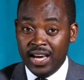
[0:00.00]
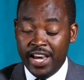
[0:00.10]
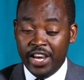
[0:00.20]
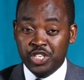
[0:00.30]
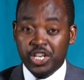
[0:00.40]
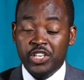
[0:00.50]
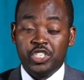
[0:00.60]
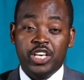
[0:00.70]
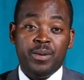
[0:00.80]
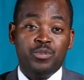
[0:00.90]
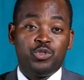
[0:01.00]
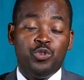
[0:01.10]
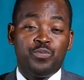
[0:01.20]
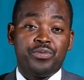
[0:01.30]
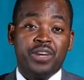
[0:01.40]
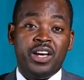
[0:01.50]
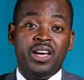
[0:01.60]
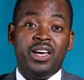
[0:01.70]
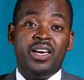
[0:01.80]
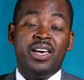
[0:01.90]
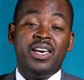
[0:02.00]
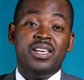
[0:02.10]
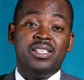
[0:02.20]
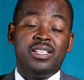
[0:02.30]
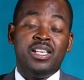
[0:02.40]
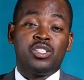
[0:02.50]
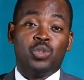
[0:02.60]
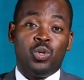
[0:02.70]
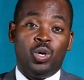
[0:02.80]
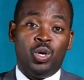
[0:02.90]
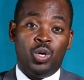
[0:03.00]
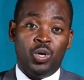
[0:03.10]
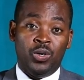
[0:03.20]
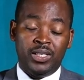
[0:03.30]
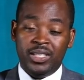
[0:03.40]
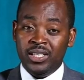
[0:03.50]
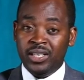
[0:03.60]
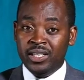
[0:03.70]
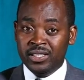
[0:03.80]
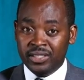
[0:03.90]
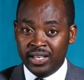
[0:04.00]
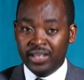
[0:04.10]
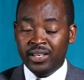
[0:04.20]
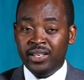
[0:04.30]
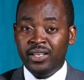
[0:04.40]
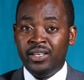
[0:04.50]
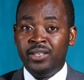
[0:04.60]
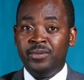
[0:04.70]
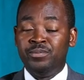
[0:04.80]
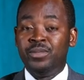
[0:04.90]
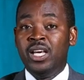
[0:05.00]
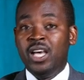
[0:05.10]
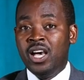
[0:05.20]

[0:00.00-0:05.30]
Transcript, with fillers: I just came to praise His holy name.